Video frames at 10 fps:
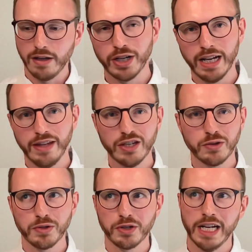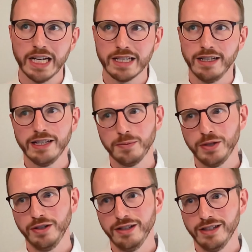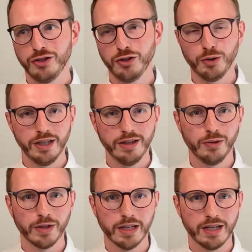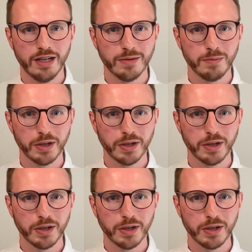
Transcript: But again, that's also an exciting opportunity to join the organization,